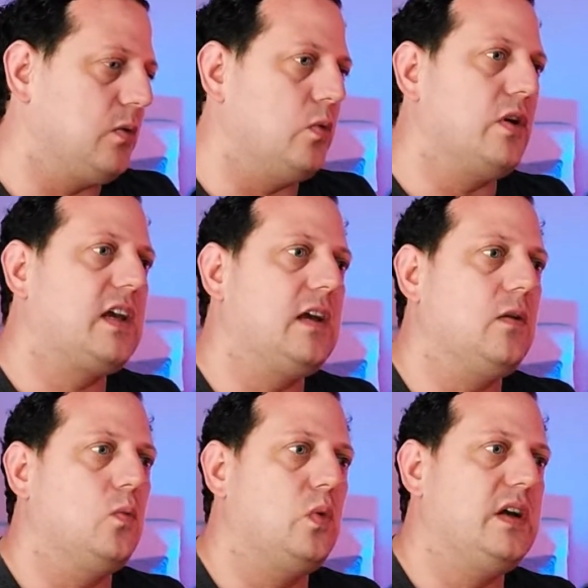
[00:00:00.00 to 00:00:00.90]

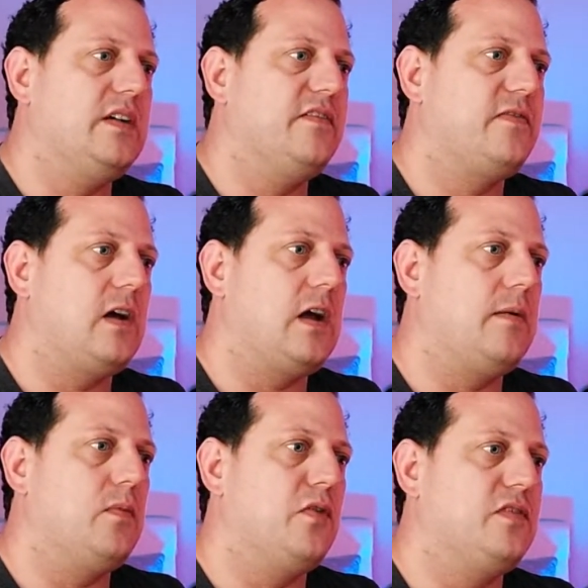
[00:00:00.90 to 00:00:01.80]
working with
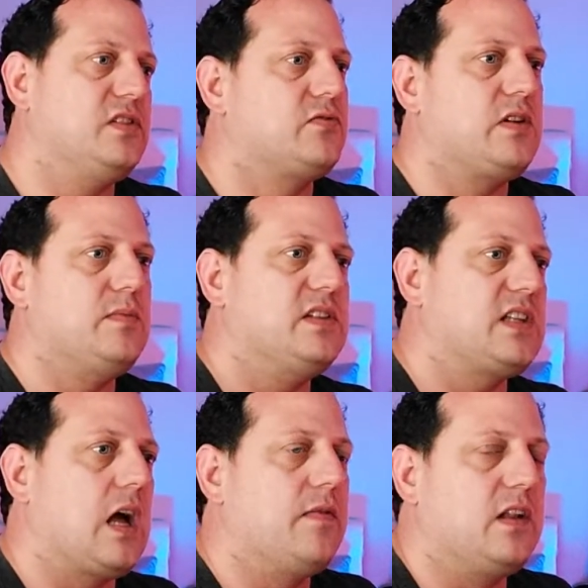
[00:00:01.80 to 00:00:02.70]
other streamers
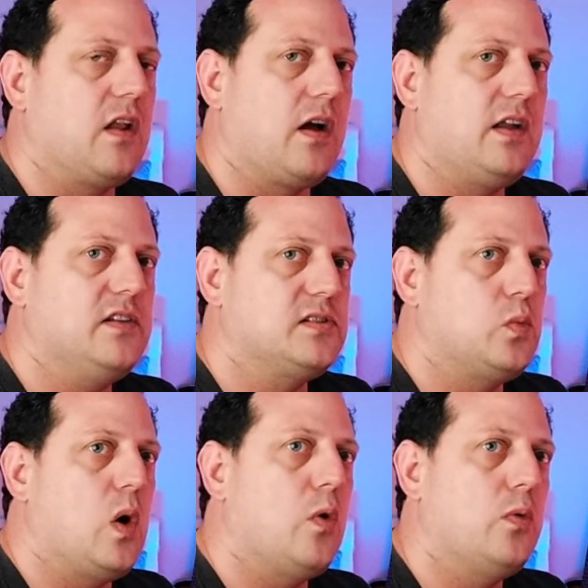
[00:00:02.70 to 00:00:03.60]
down the line as
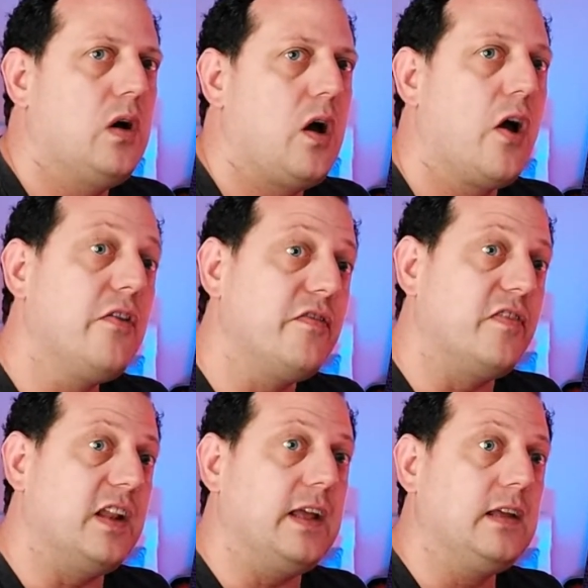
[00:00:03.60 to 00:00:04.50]
well,
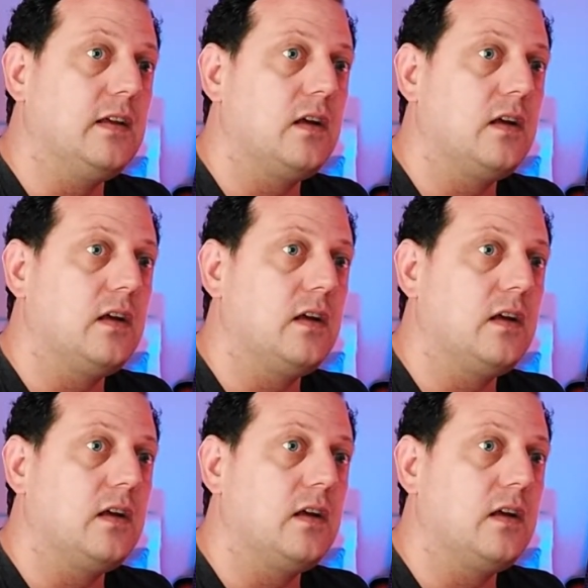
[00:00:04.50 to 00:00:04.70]
hopefully,